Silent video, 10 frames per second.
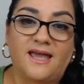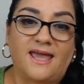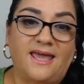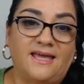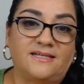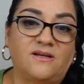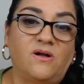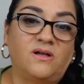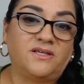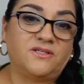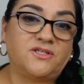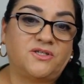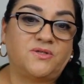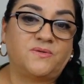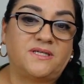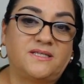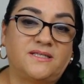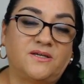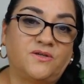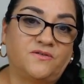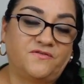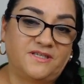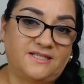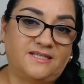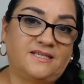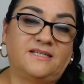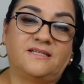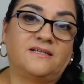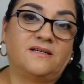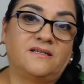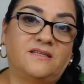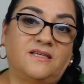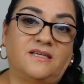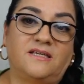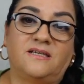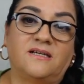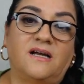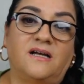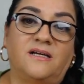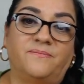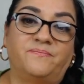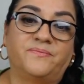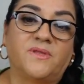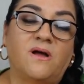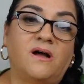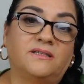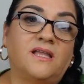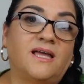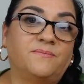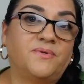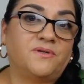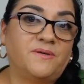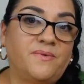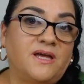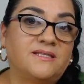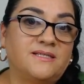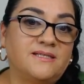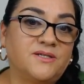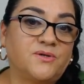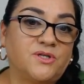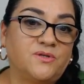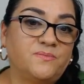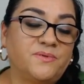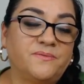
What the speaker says: And all you do is you'll visit the Online Beauty Bosses group,